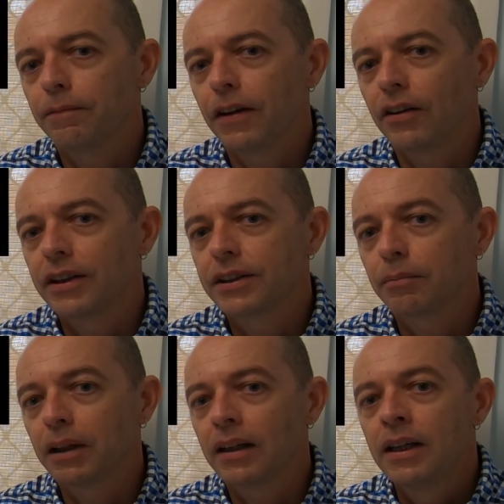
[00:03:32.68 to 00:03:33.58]
very
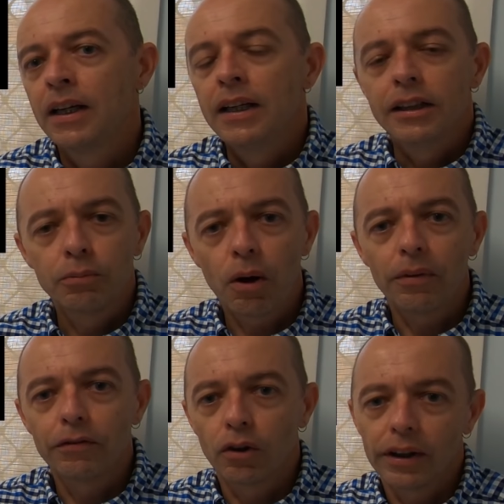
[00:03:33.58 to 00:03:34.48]
similar to what
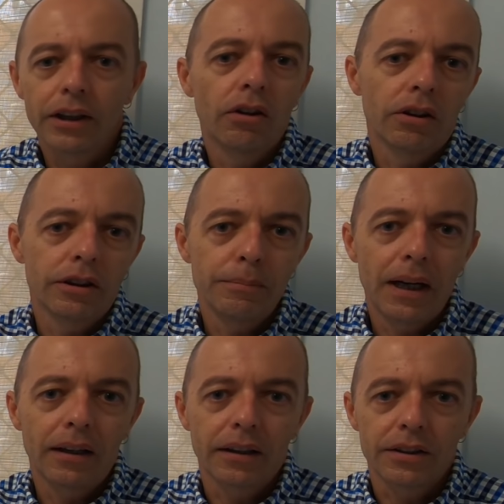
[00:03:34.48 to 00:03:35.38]
we've already got on the
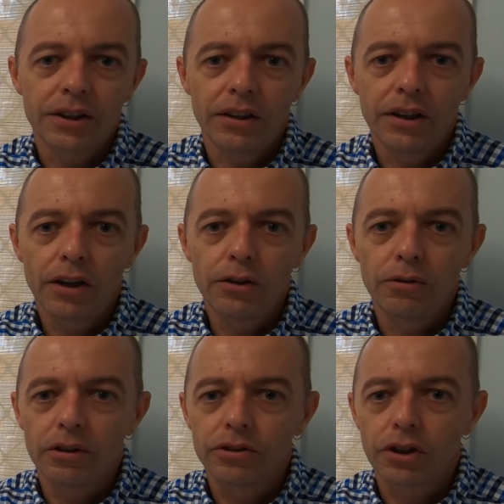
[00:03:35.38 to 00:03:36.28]
market. So no
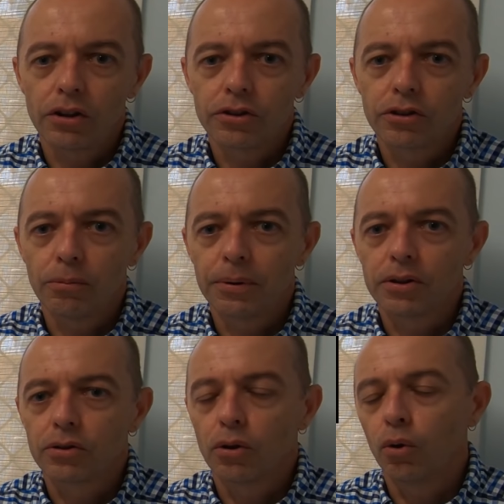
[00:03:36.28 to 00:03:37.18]

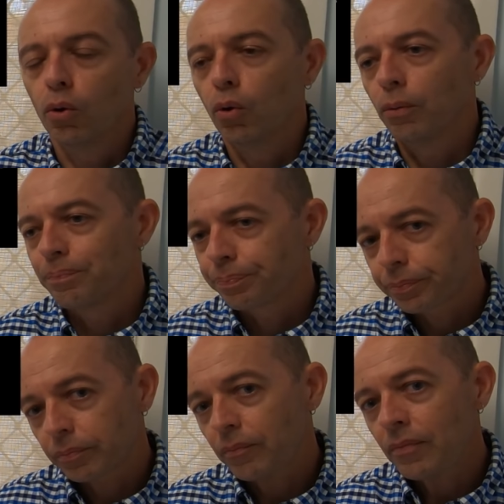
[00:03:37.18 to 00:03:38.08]
showstoppers or
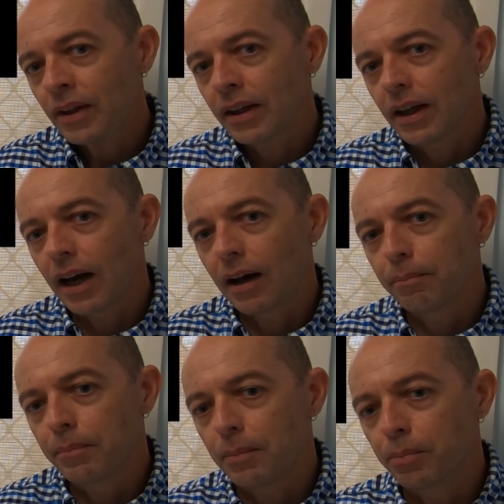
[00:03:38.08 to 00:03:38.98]

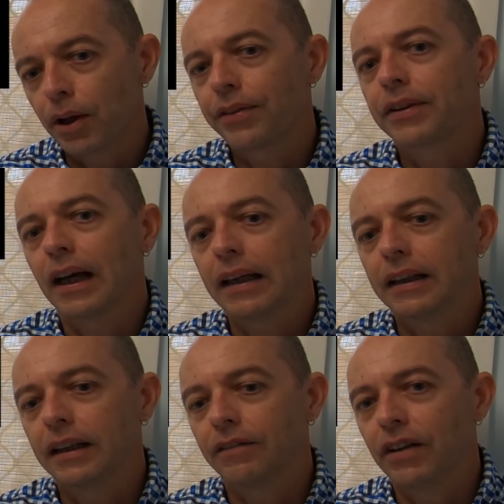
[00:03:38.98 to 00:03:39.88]

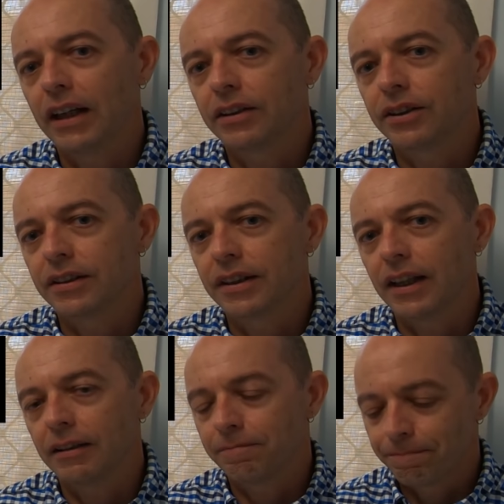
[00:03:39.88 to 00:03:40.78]
breathtaking advances there.